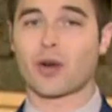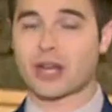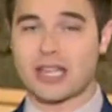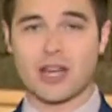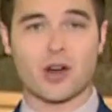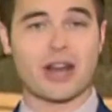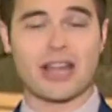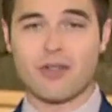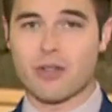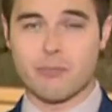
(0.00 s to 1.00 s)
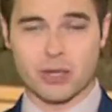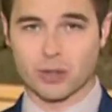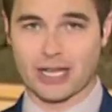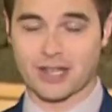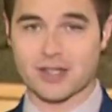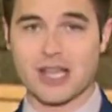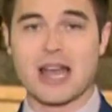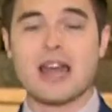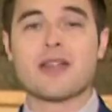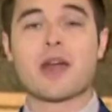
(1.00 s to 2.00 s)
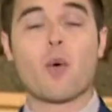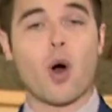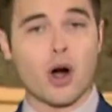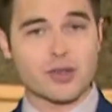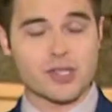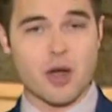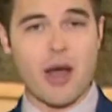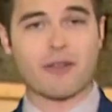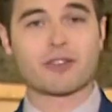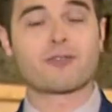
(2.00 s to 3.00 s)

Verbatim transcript: they're here in the buildings. They will also have